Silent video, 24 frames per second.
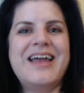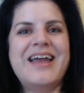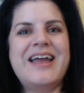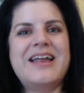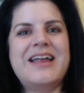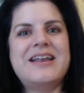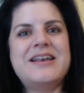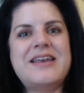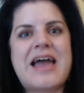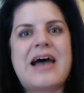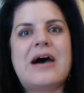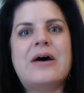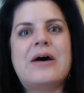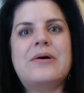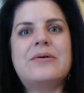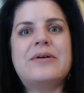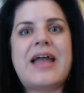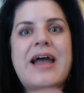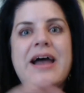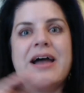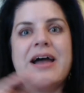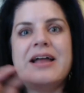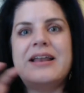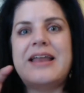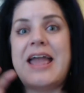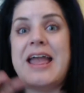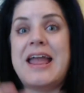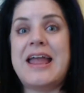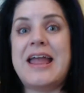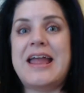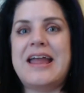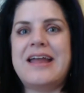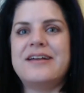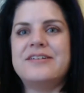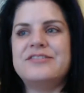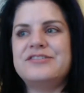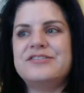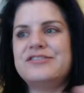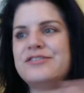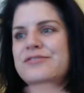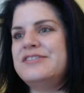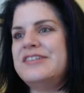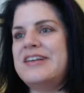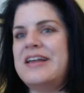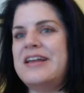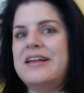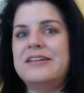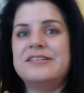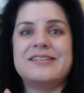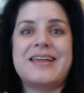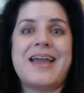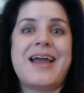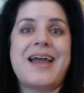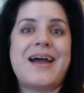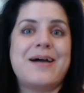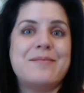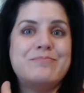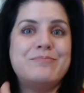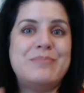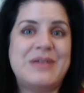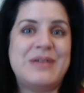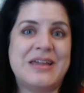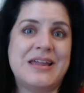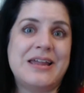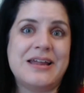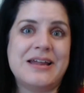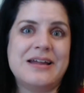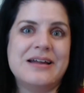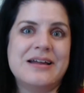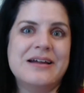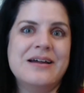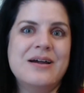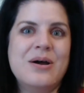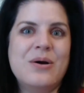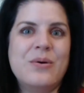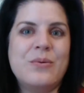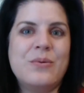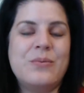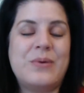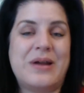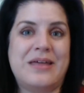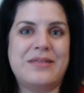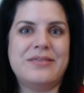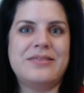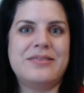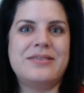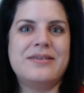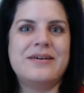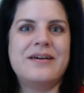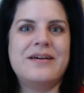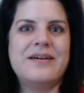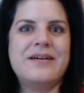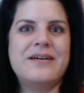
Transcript: and now cat A associates cat B with